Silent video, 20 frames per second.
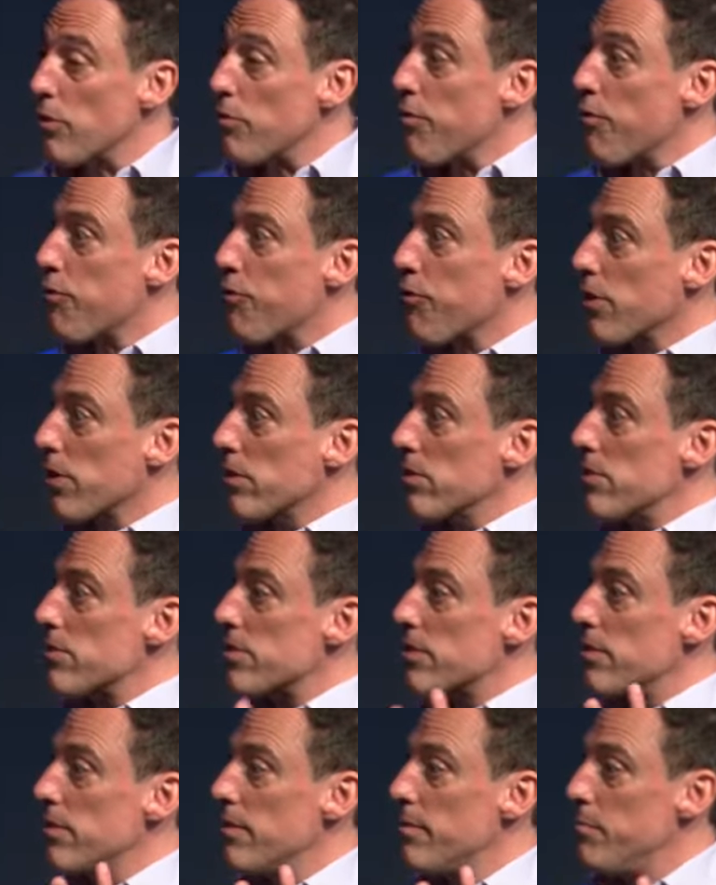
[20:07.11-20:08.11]

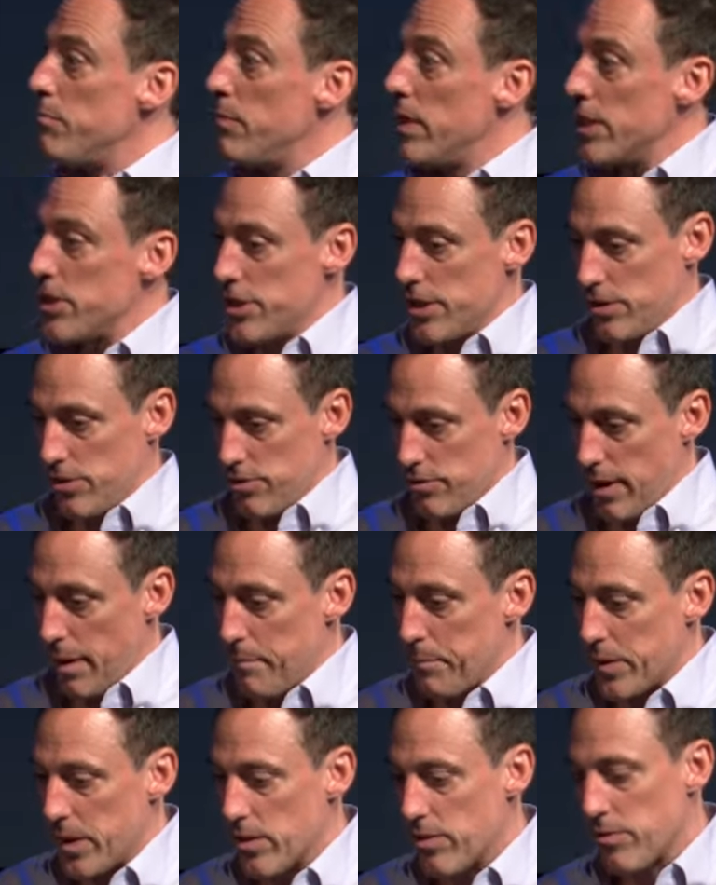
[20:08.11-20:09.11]
first mission
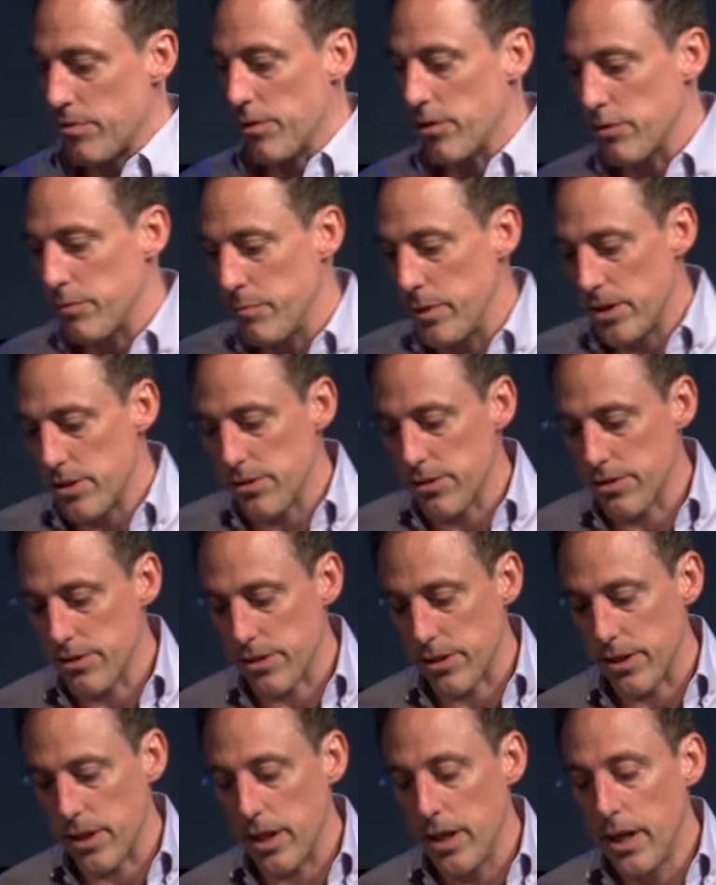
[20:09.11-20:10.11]
trip, his first missional
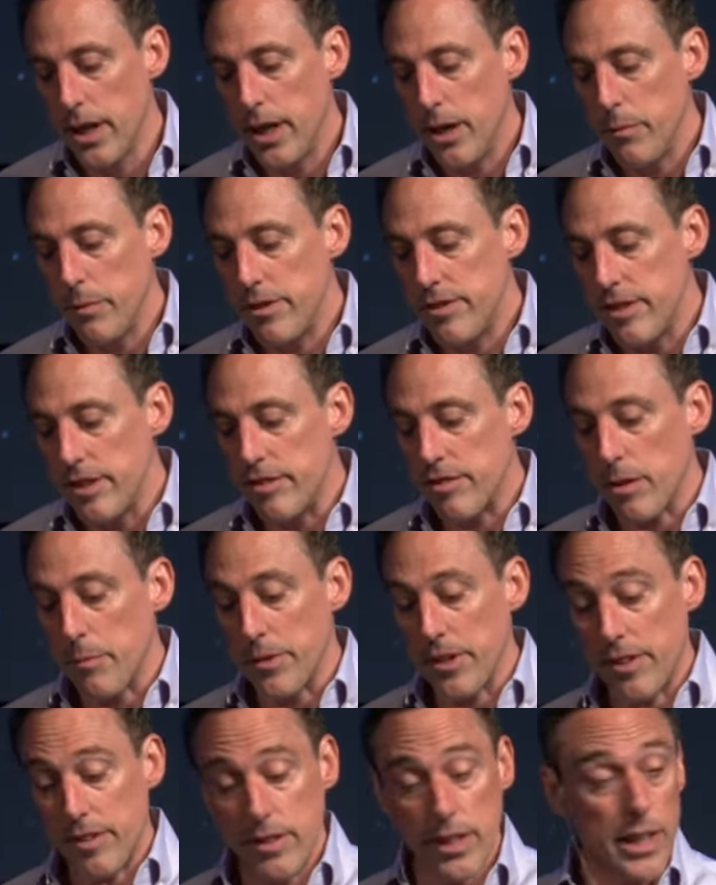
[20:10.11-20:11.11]
journey. We see some of
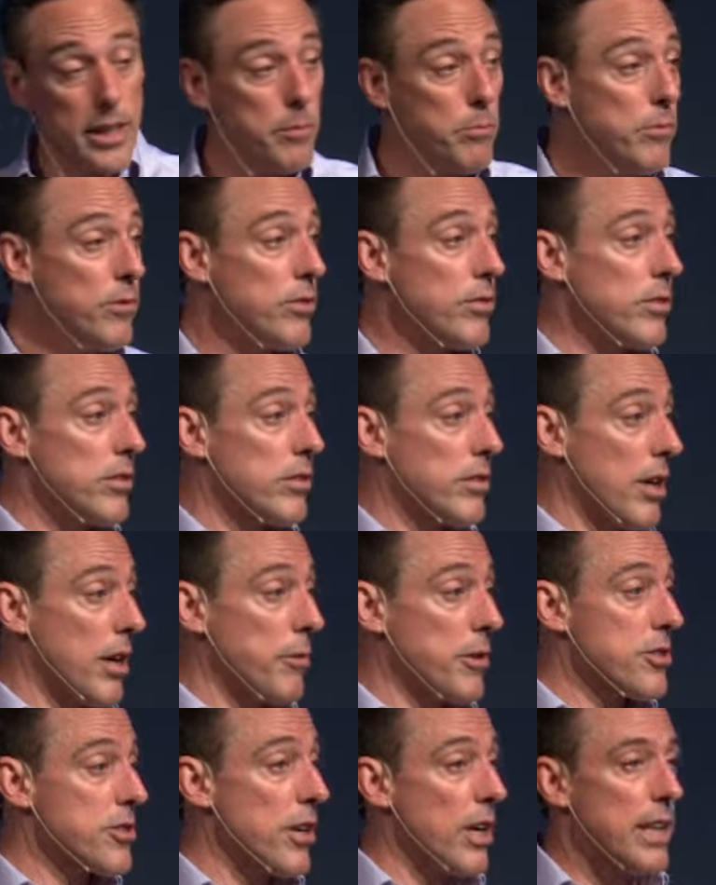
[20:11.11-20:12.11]
the themes that
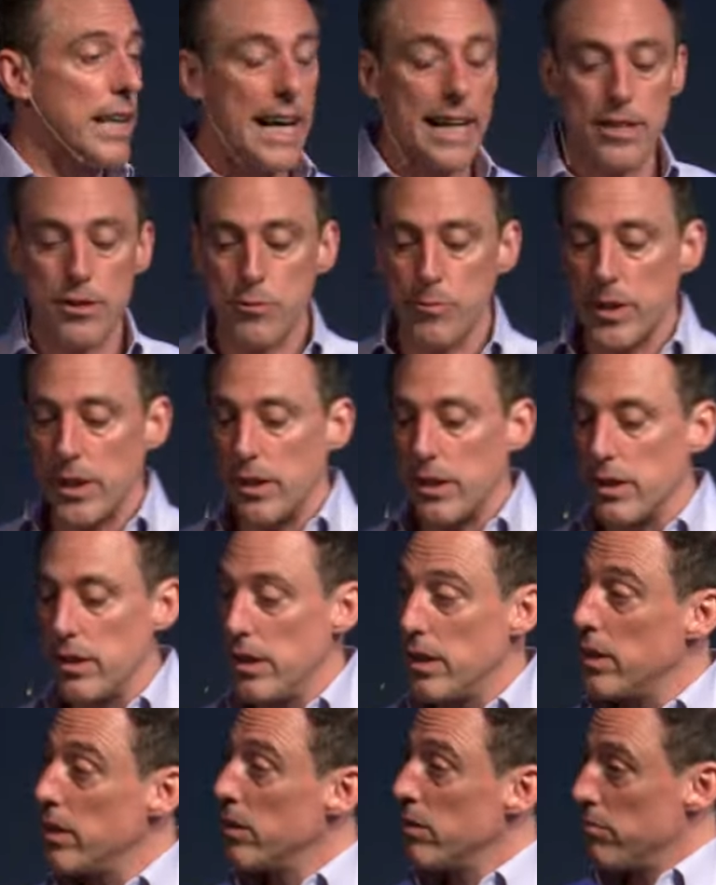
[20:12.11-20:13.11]
we saw last week
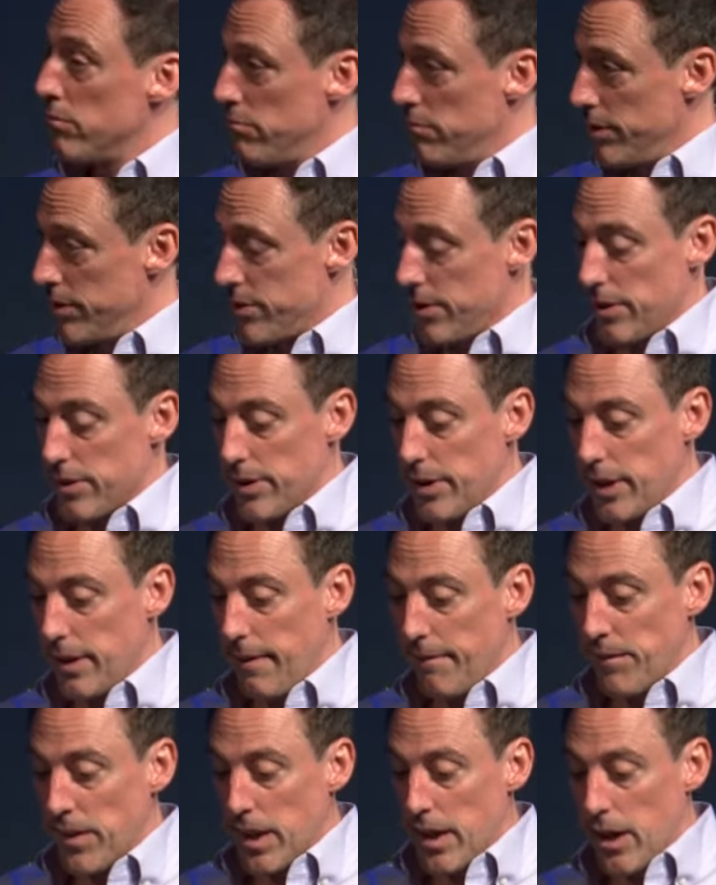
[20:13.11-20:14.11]
returning,
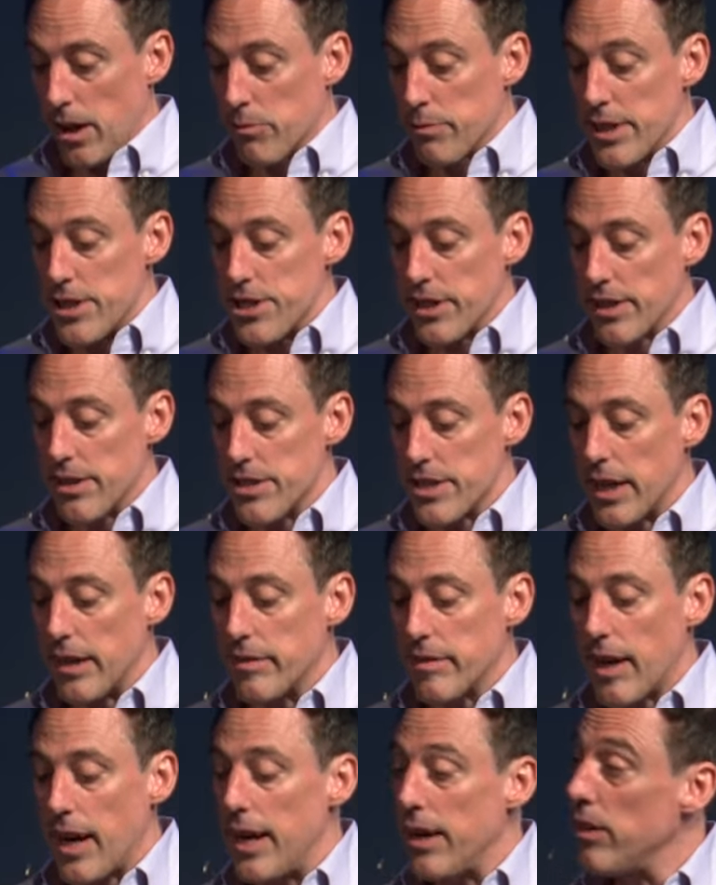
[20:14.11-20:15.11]
uh, reaching the
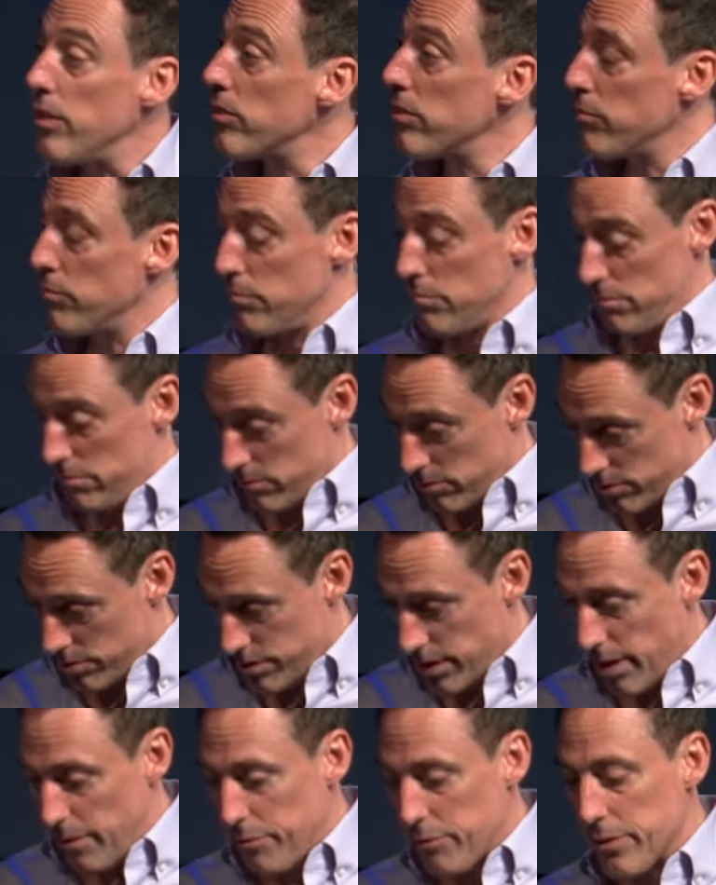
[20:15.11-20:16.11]
Gentiles,
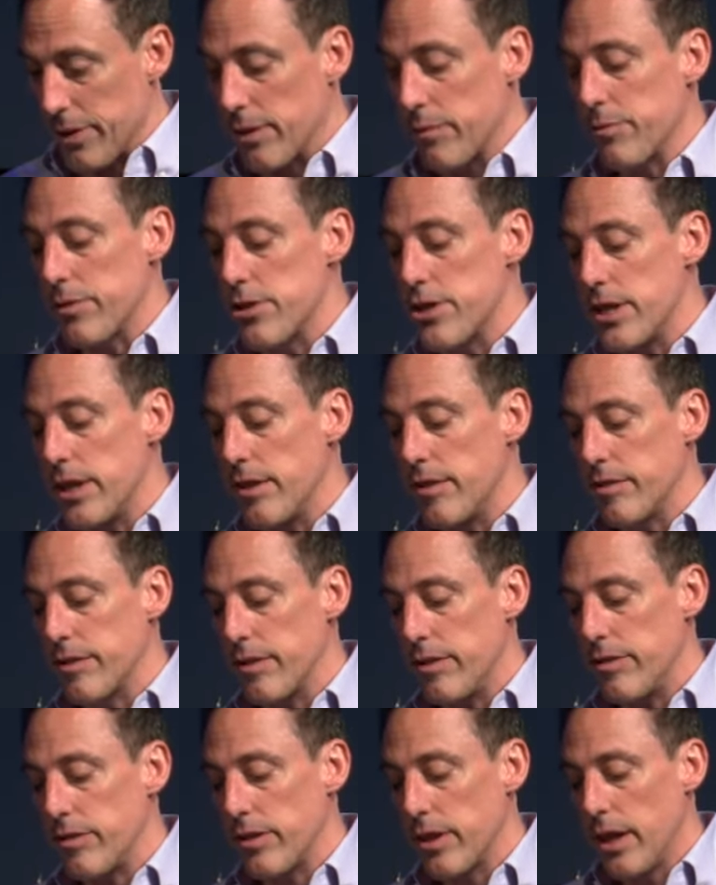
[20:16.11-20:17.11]
suffering for
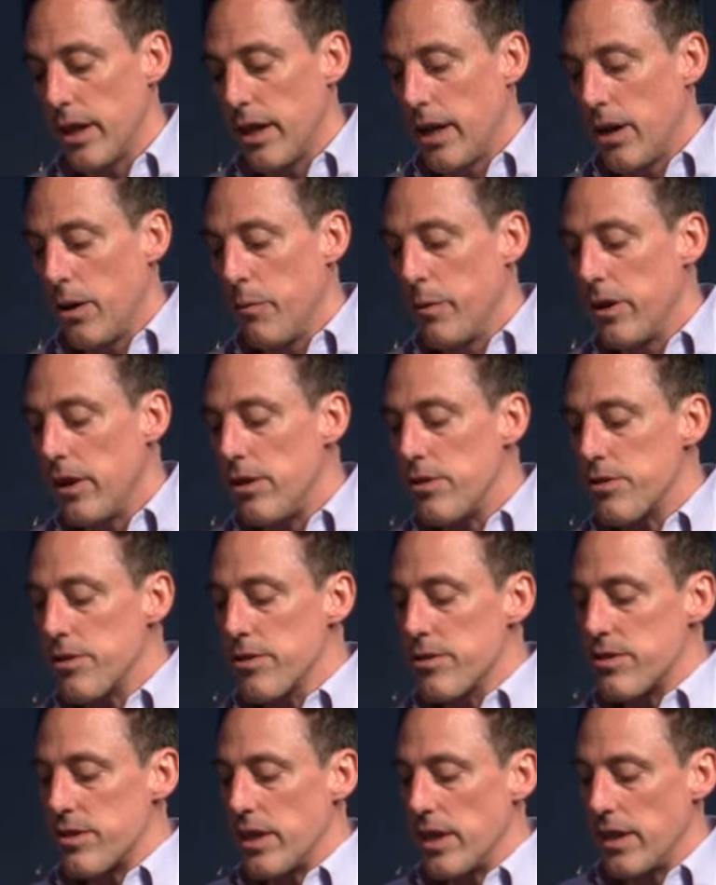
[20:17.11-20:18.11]
Jesus. We also
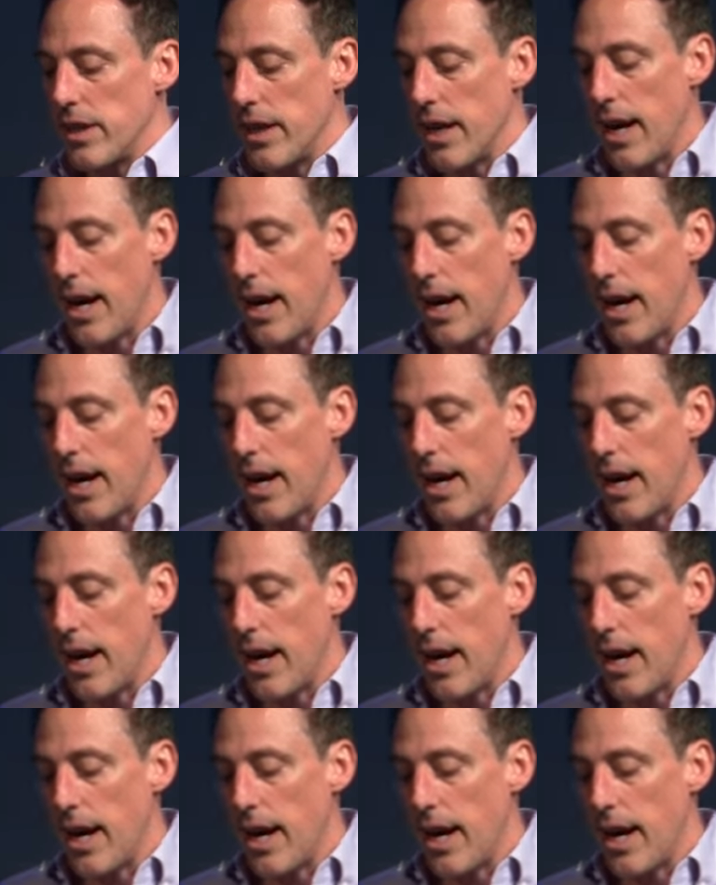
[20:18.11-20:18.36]
see the